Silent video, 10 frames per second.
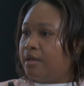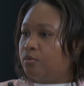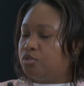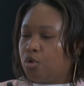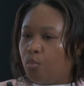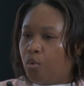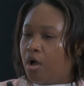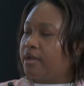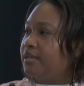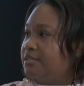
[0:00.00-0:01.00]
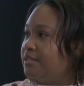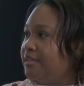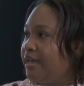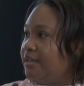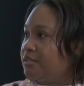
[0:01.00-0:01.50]
to walk into
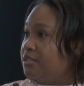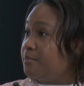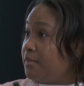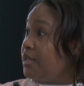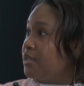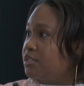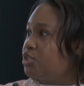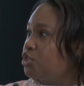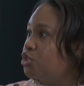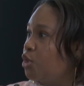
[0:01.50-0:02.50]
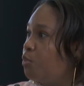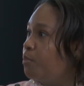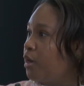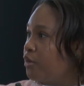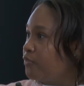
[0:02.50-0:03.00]
that, to me, is just so
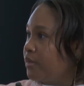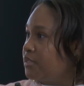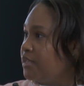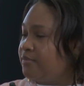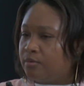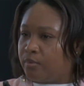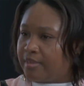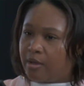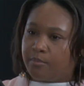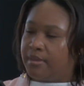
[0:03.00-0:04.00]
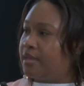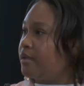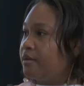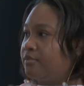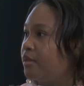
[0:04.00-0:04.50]
perfect. Even without
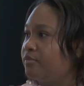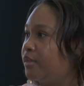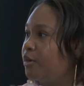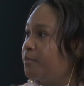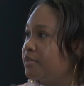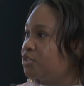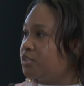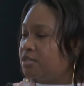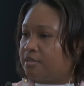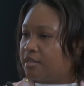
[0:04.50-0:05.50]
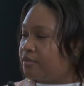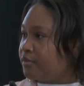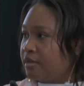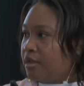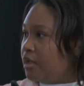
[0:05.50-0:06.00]
being a therapist, just to think of
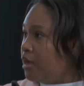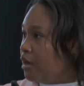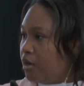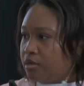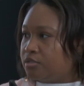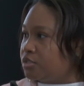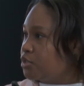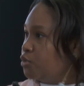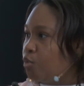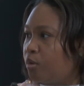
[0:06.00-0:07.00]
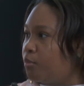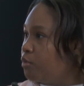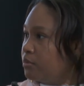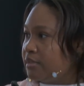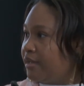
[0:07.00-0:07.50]
it on just
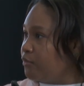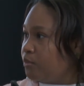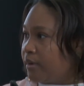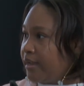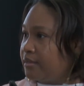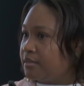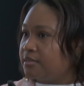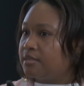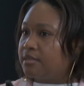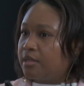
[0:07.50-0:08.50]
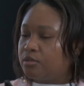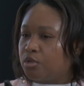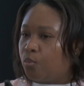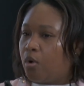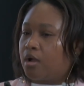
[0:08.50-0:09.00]
normal level, right? To
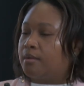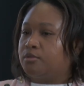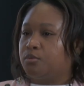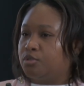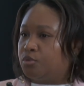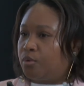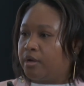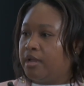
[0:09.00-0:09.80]
walk up to a door,